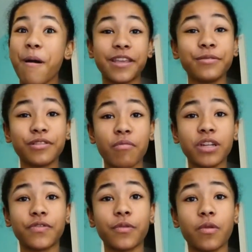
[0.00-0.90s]
Thank you so
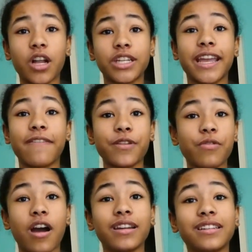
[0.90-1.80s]
much for watching. If
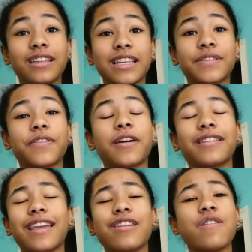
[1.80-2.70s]
you got this far,
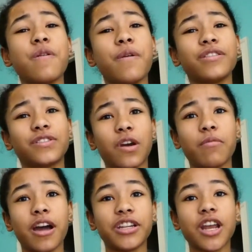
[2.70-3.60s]
thank you so
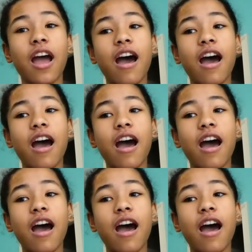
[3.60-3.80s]
much.